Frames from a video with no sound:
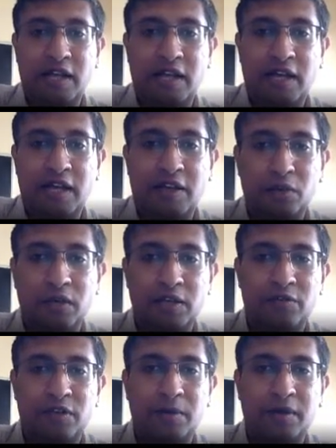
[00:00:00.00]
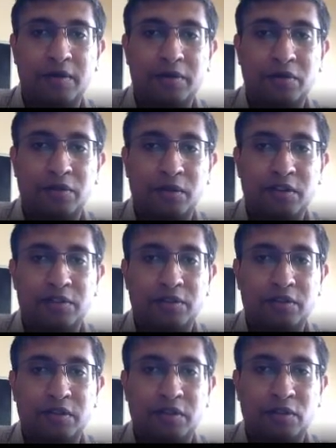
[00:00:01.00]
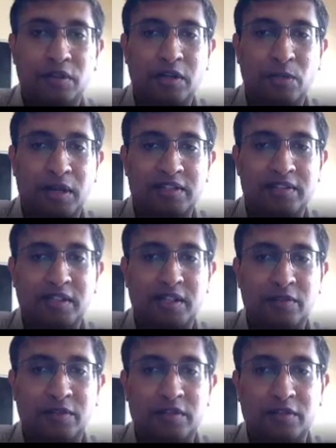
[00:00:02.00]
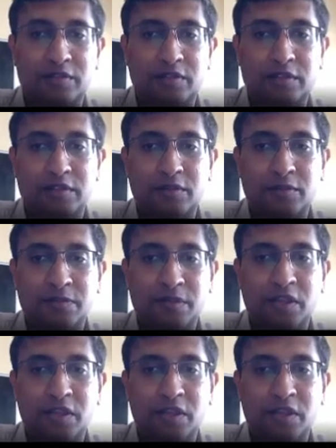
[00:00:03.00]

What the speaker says: I've put only ferromagnetic US only on one side of the surface.